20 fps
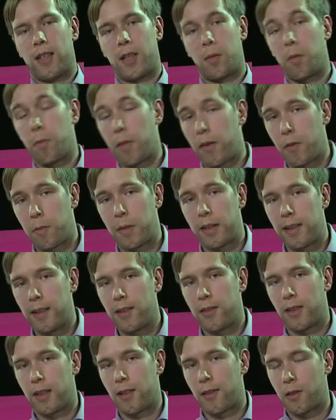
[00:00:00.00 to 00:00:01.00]
I'm a
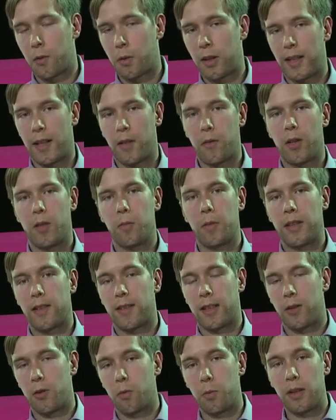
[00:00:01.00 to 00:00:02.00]
mathematician, so clever
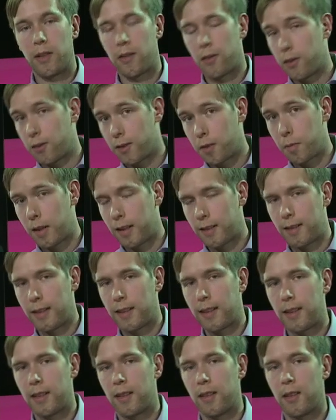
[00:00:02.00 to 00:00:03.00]
means that you're being
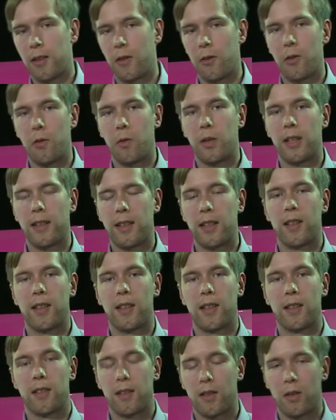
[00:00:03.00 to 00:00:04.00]
systematic. You're doing it in
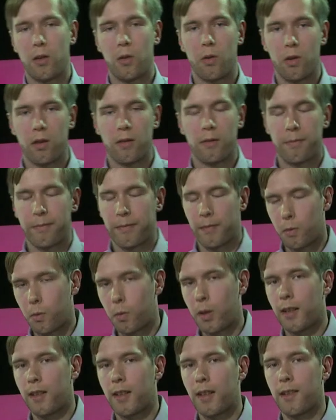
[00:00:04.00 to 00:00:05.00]
a
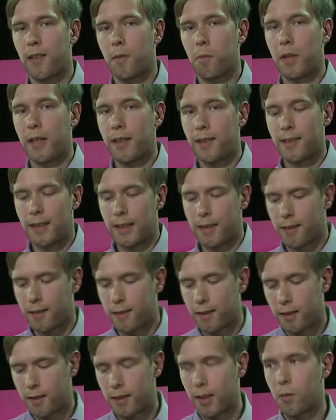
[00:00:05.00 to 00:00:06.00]
way that makes
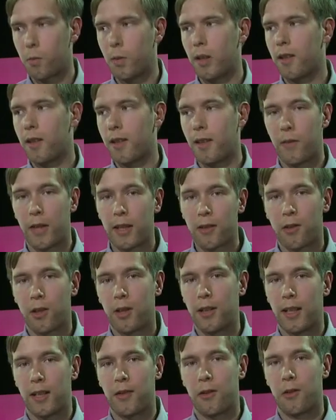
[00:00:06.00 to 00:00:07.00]
sense, that will
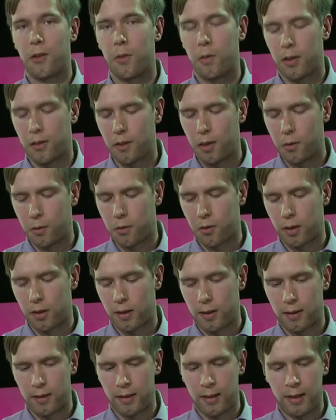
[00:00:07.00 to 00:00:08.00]
eventually get you to the
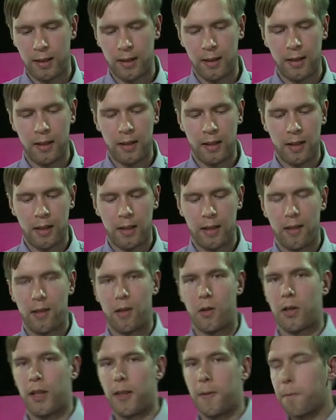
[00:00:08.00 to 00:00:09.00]
solution.
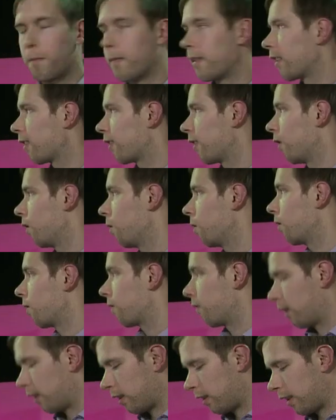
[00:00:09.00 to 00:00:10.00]
Okay, so
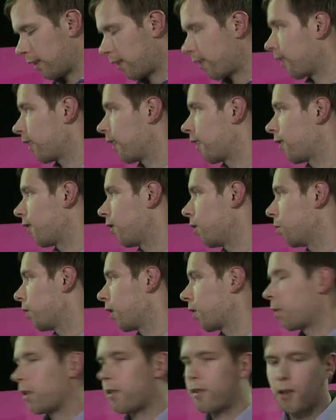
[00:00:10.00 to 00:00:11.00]
let's
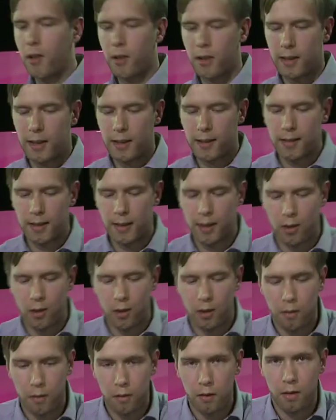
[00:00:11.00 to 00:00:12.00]
assume that we start guessing
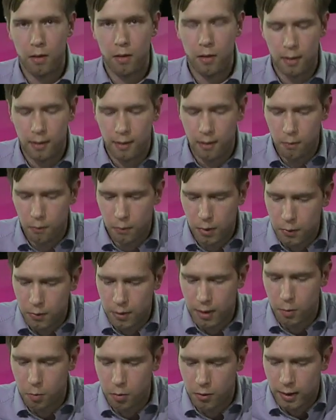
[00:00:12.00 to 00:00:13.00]
on
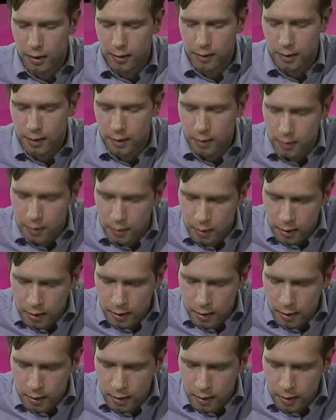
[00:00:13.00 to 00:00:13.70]
15% here.